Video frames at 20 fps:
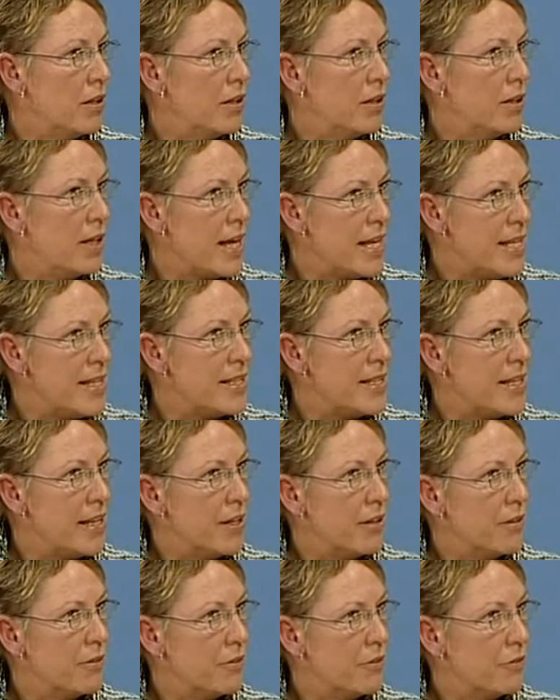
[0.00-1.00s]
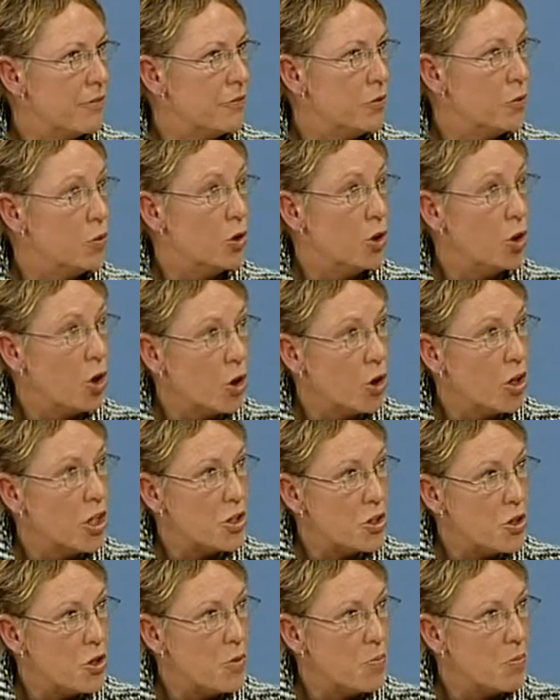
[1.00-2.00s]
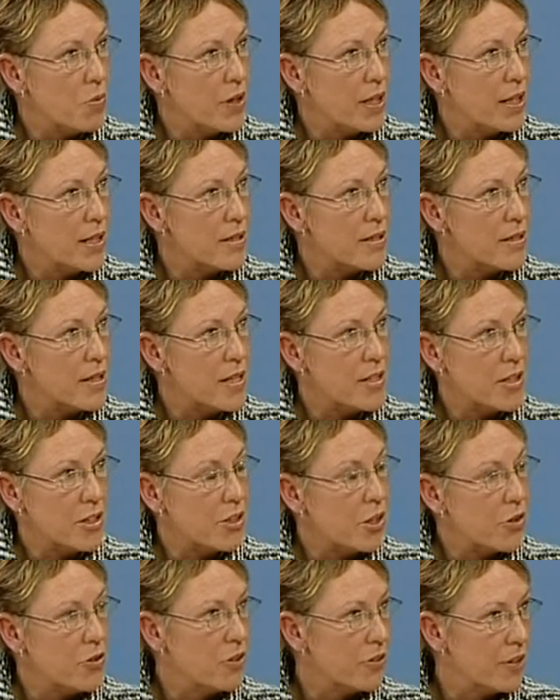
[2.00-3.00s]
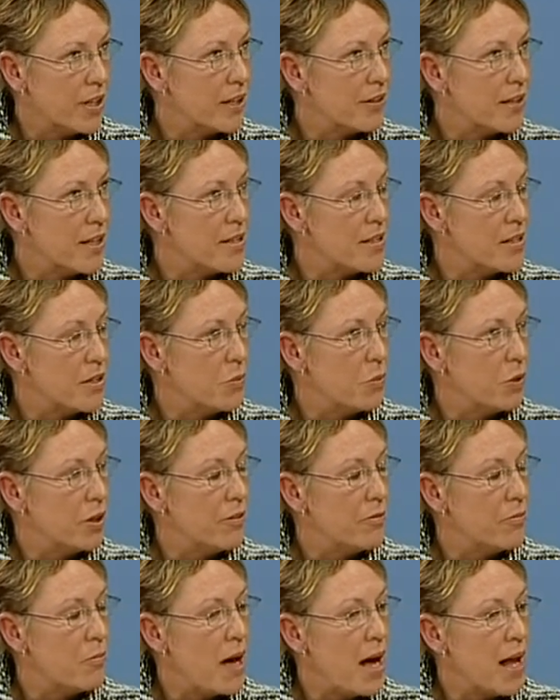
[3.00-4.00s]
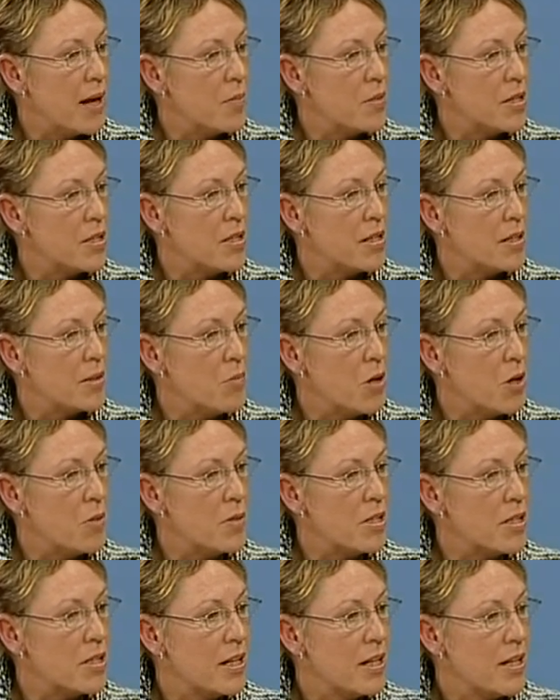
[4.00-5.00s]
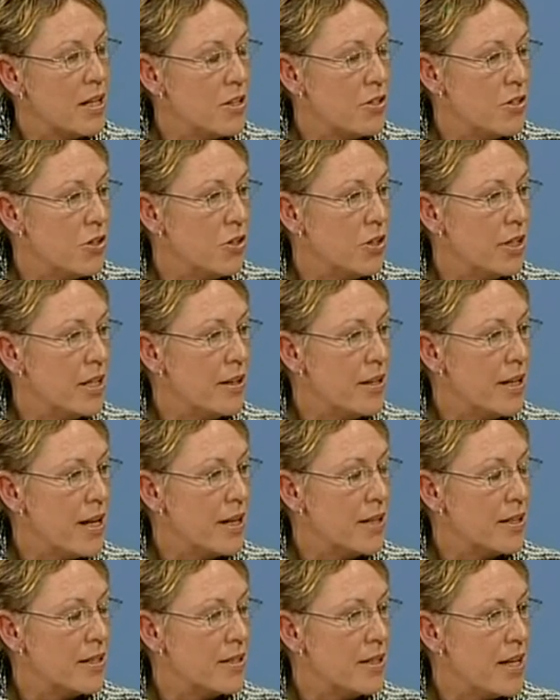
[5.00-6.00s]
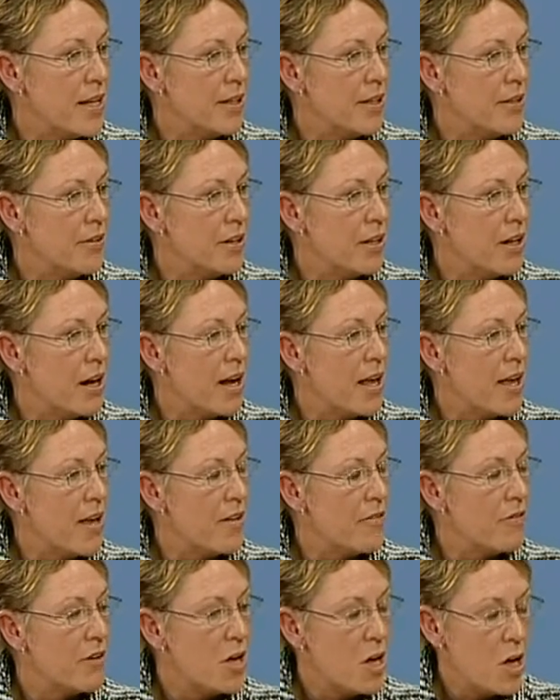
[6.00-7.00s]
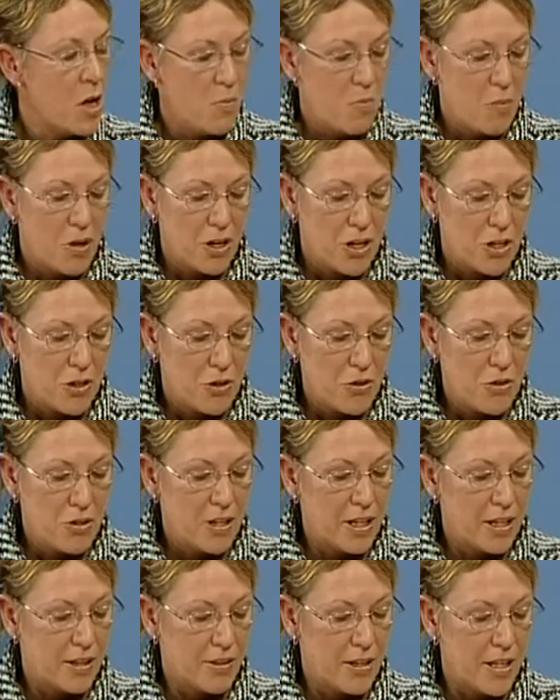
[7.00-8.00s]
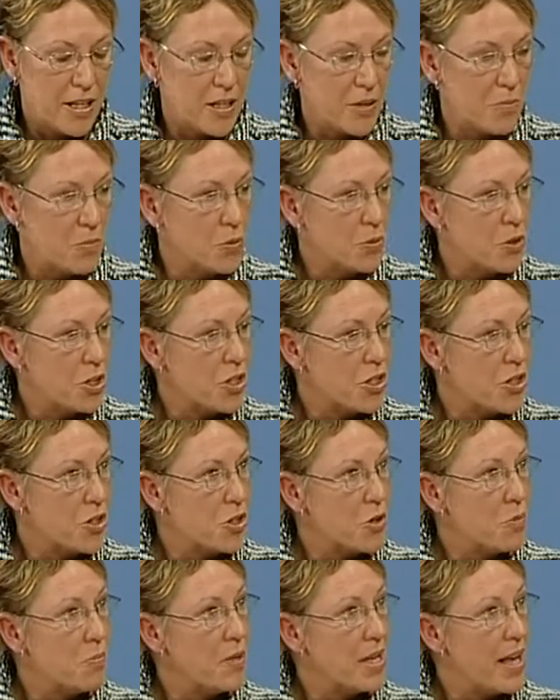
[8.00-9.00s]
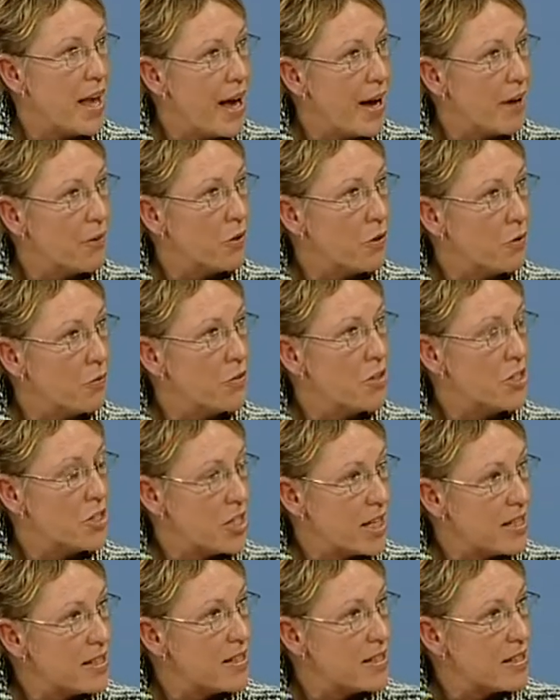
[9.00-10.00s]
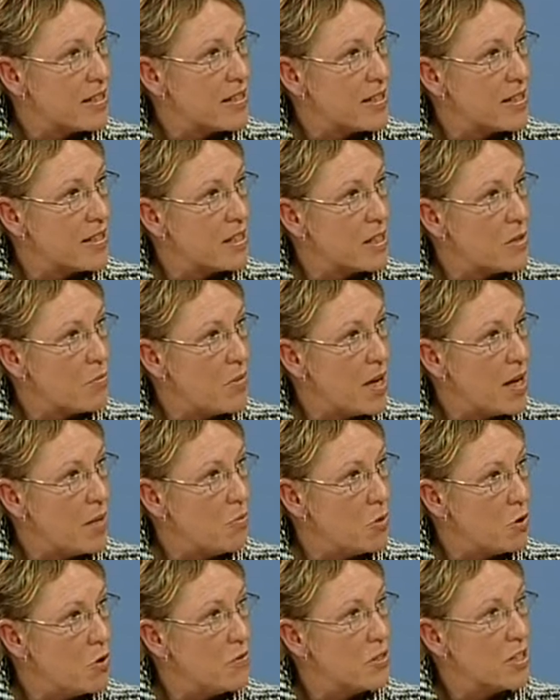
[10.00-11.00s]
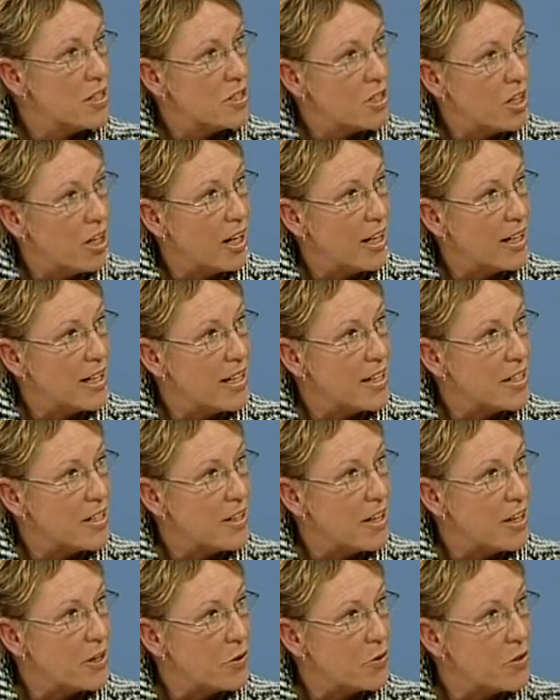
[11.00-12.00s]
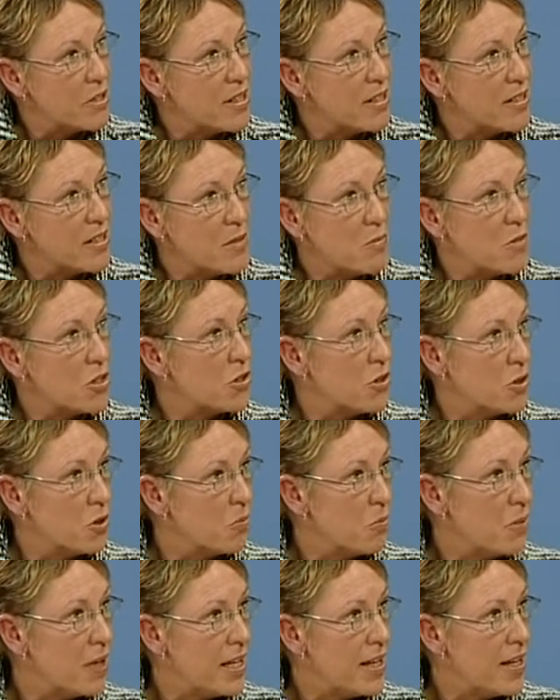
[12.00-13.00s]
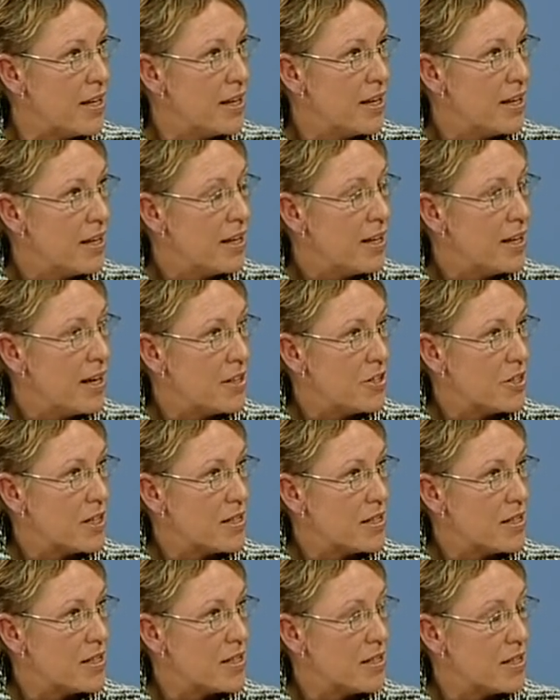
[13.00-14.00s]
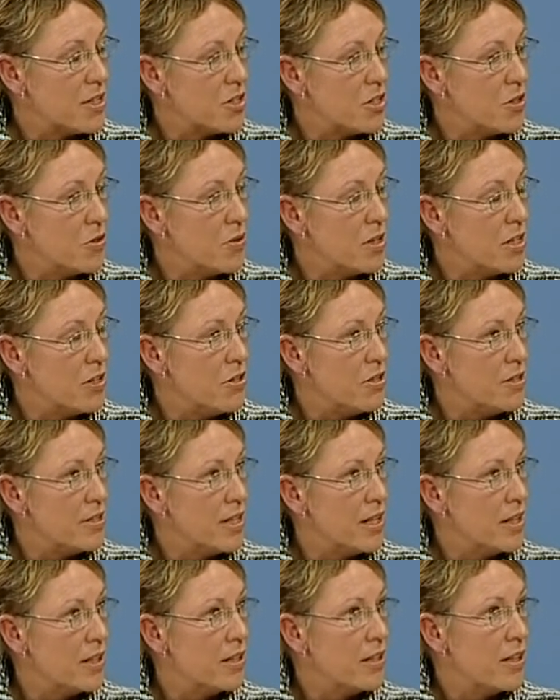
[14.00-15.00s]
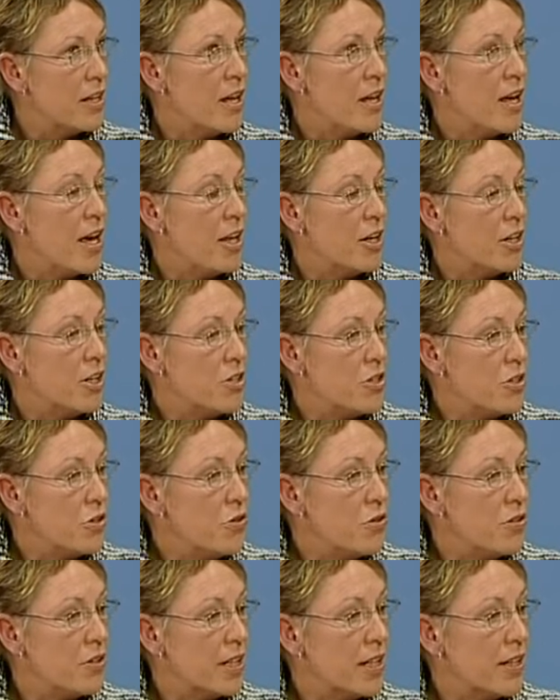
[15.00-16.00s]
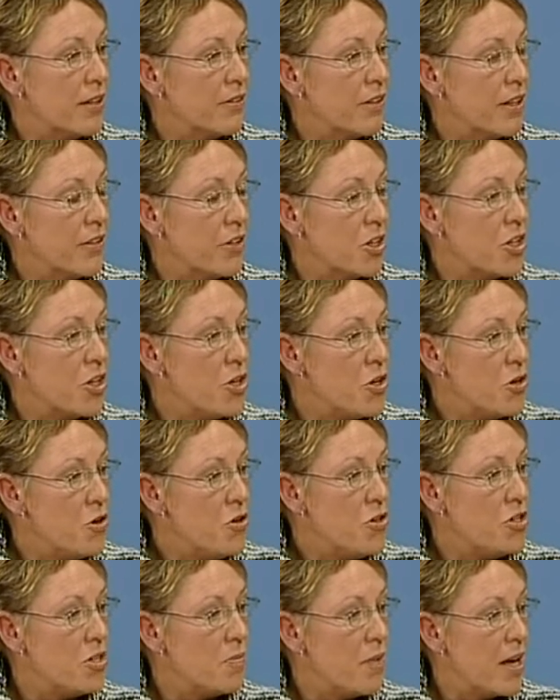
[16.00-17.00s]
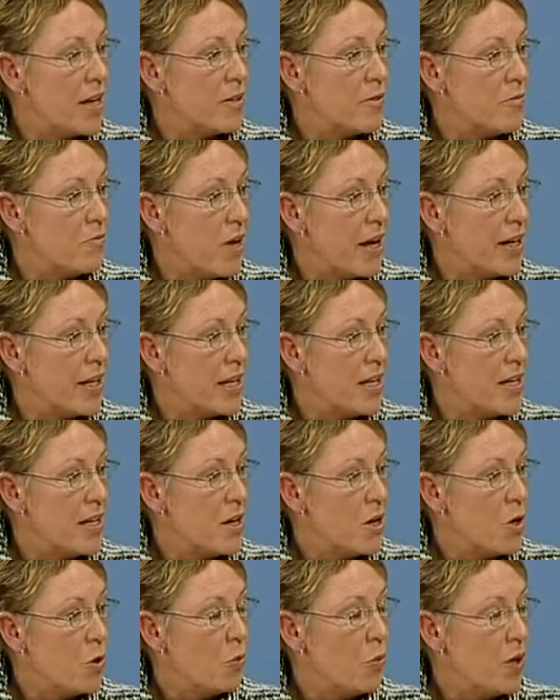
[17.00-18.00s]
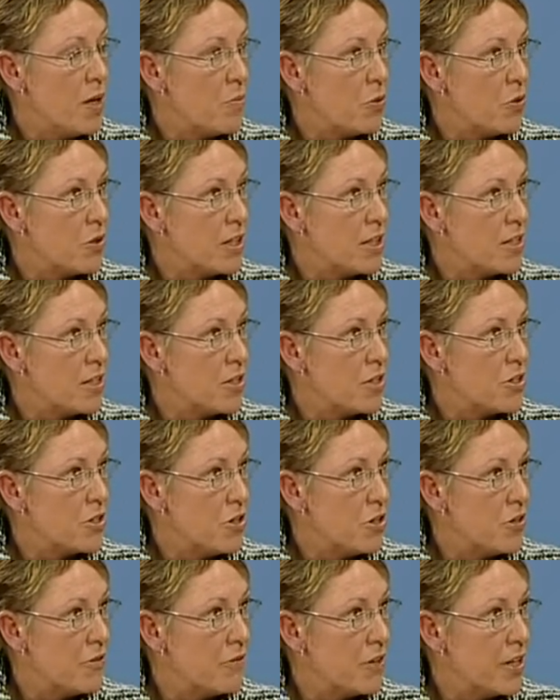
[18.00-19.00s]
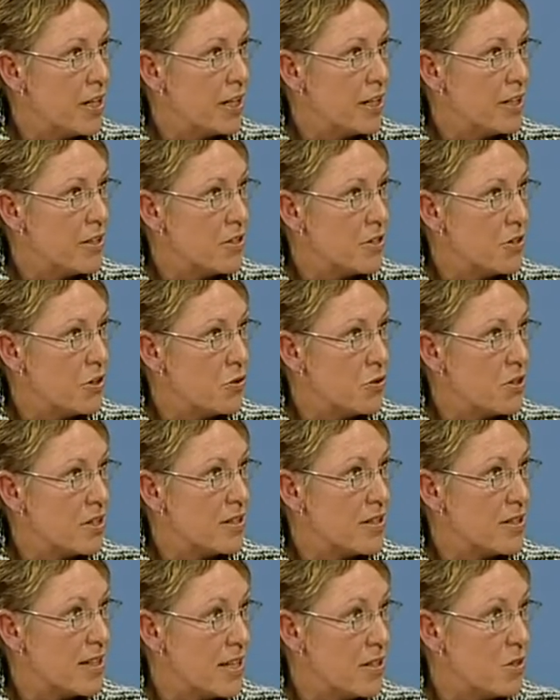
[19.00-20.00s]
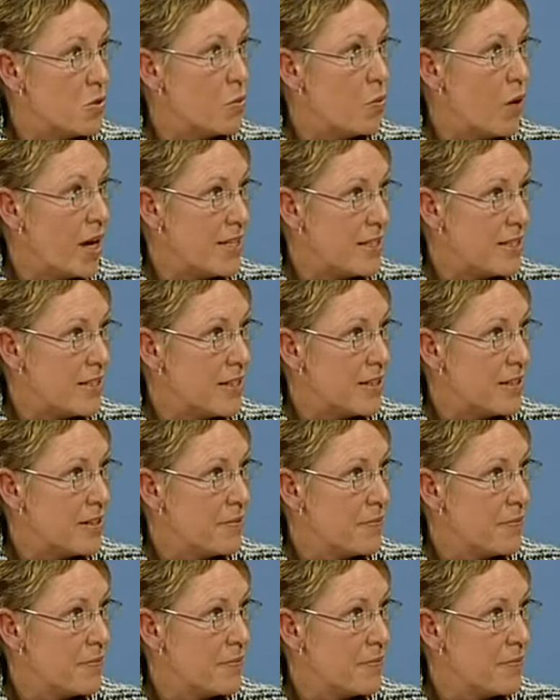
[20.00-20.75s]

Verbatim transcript: easier for longer term pregnancies. I don't think that's the will of Parliament at the moment, certainly the understanding that I have, but I do think that abortion should be out of the justice system and moved entirely into the health system. It shouldn't be a justice issue in New Zealand, and I do think that the huge amount of money we put into certifying consultants is wasted.